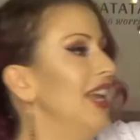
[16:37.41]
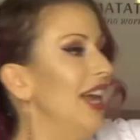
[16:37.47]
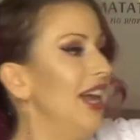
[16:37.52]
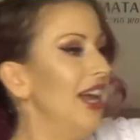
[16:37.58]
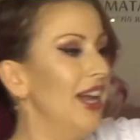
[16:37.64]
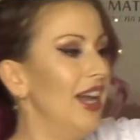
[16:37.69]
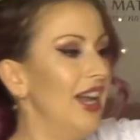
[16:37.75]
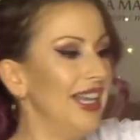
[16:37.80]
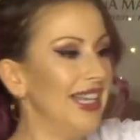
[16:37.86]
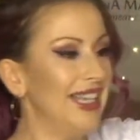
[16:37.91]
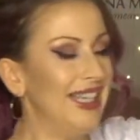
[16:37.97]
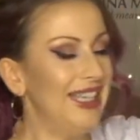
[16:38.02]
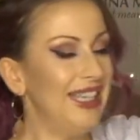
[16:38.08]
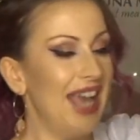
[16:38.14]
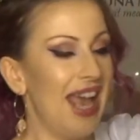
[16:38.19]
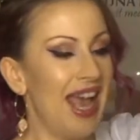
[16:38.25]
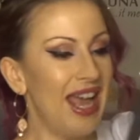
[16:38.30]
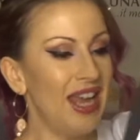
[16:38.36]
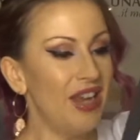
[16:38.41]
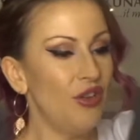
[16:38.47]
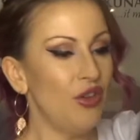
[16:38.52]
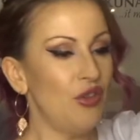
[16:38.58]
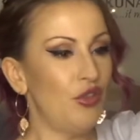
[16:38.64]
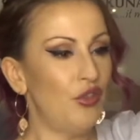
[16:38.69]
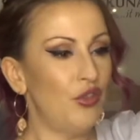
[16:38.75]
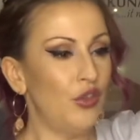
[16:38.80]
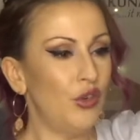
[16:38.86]
Again,
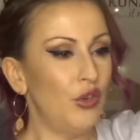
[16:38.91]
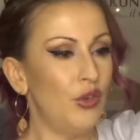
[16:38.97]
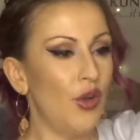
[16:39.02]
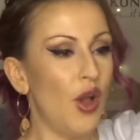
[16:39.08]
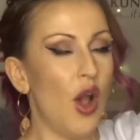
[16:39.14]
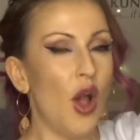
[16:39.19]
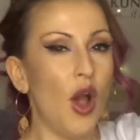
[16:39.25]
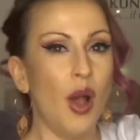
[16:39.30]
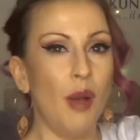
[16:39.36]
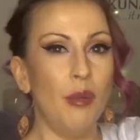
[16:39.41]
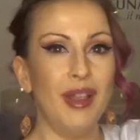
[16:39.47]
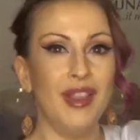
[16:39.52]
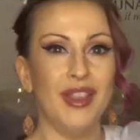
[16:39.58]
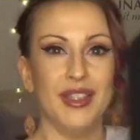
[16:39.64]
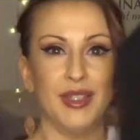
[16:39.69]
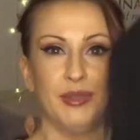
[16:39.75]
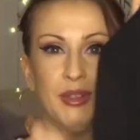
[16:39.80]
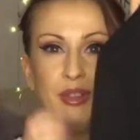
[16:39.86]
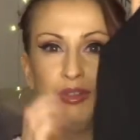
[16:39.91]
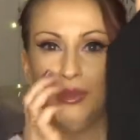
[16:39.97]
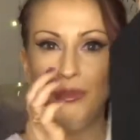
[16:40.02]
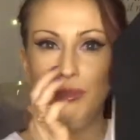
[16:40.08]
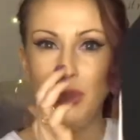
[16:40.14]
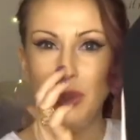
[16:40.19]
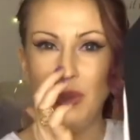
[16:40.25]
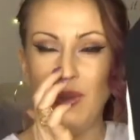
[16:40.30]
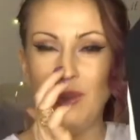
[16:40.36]
from, this one's
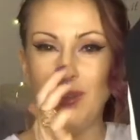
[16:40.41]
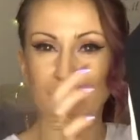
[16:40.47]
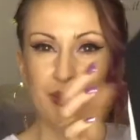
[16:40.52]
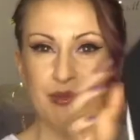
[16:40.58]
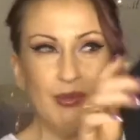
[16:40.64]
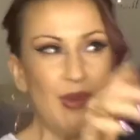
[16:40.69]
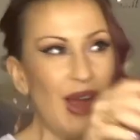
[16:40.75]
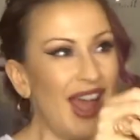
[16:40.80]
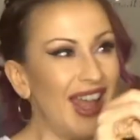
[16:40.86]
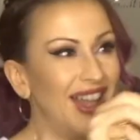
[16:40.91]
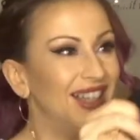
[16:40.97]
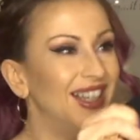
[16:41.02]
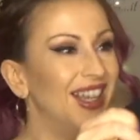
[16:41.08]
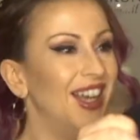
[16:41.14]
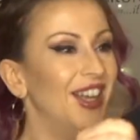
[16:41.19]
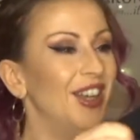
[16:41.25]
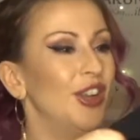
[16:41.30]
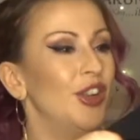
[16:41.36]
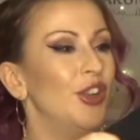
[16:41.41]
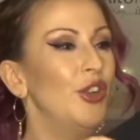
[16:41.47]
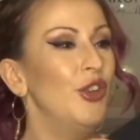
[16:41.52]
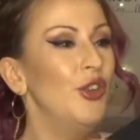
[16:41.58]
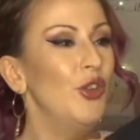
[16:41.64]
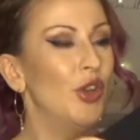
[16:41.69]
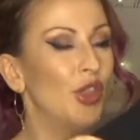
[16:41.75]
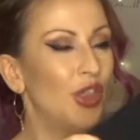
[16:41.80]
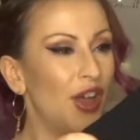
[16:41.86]
from Boohoo as well, and
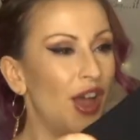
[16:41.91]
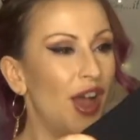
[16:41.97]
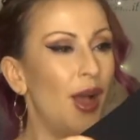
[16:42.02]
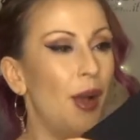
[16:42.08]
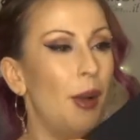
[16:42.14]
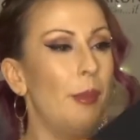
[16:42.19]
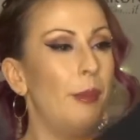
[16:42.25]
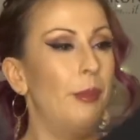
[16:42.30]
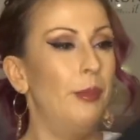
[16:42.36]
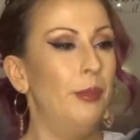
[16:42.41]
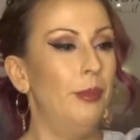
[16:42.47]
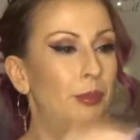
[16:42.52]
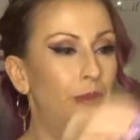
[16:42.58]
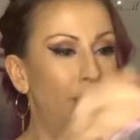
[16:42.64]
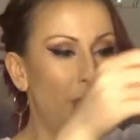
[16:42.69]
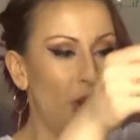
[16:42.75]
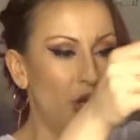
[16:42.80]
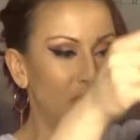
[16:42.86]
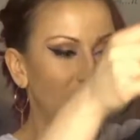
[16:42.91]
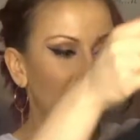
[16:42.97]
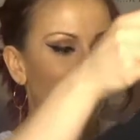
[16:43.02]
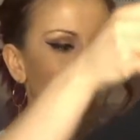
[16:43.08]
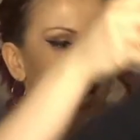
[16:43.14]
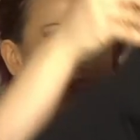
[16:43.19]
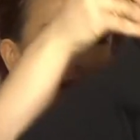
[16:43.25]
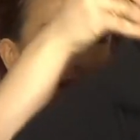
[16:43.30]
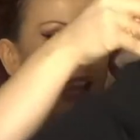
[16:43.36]
another
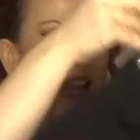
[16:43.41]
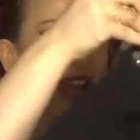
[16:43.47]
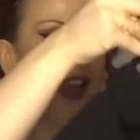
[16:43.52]
body